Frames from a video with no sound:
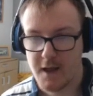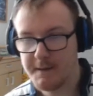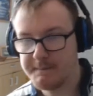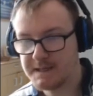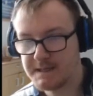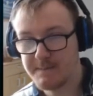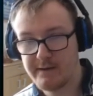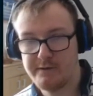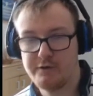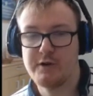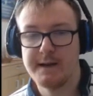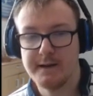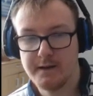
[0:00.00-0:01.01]
Spirit
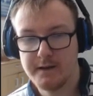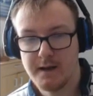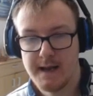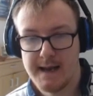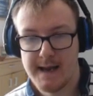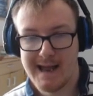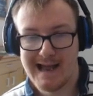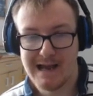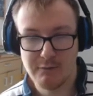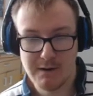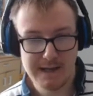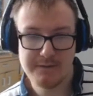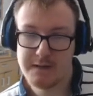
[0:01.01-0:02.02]
Dragon,
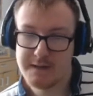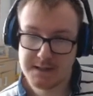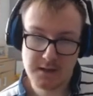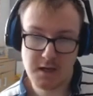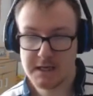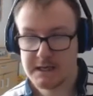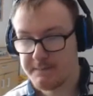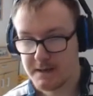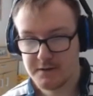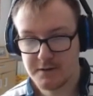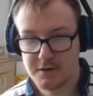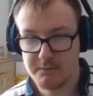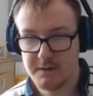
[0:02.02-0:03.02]
and whenever this card is
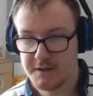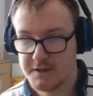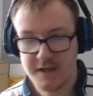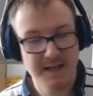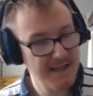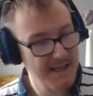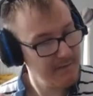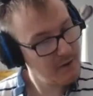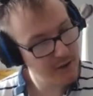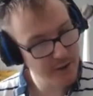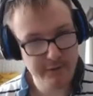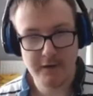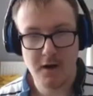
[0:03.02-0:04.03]
special summoned, so you can even
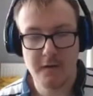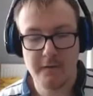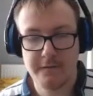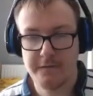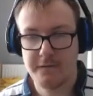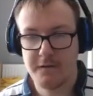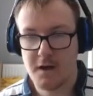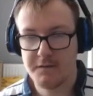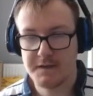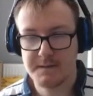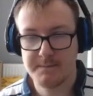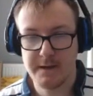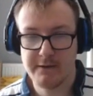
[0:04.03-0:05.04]
do it off
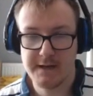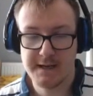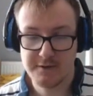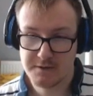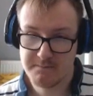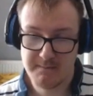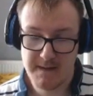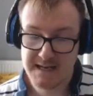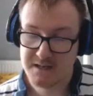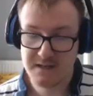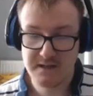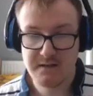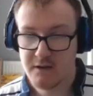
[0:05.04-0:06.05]
the Spirit, it just
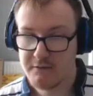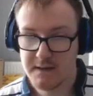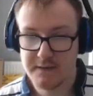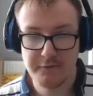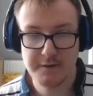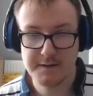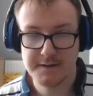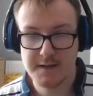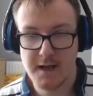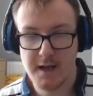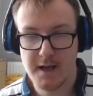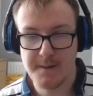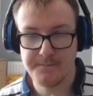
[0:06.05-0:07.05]
makes no difference.
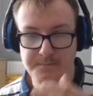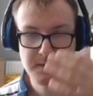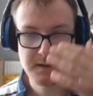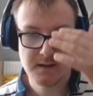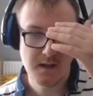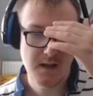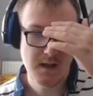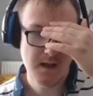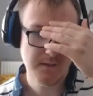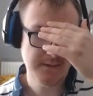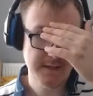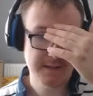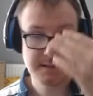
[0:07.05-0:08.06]

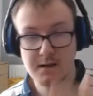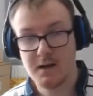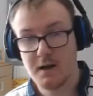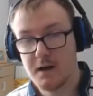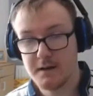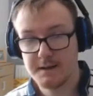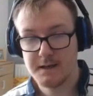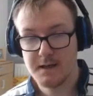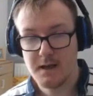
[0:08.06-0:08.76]
This card